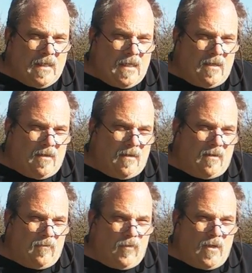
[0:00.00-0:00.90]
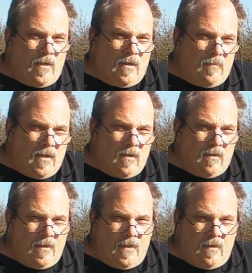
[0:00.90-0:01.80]
and we
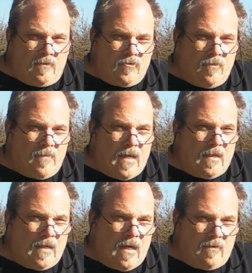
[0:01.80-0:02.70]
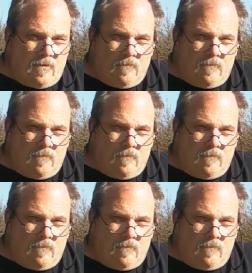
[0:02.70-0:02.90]
immediately trimmed that down.